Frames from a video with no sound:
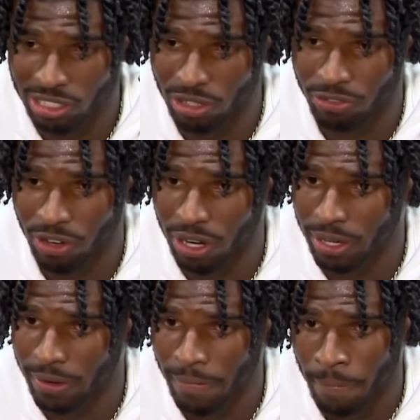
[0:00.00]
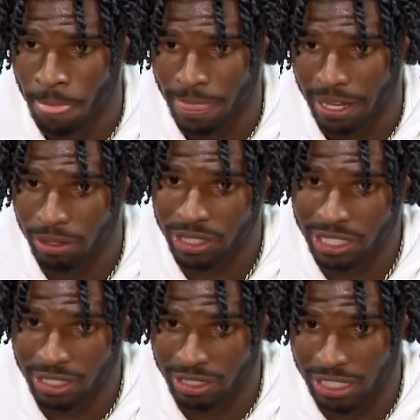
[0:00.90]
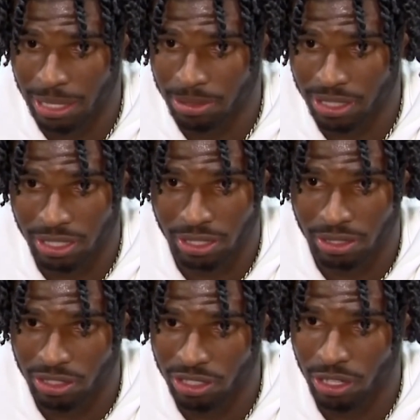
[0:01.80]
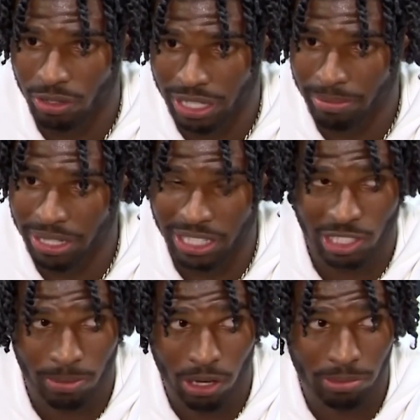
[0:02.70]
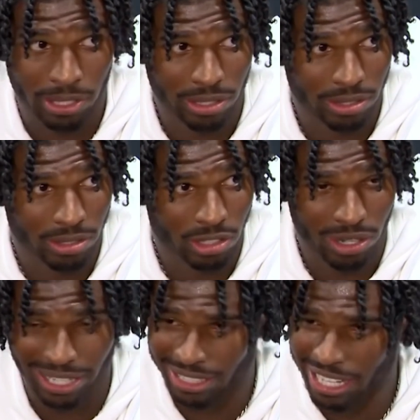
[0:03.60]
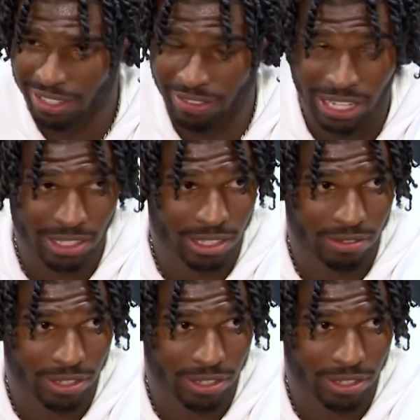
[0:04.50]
so far, it was just the steps to, you know, get me in this moment so I could take advantage of it.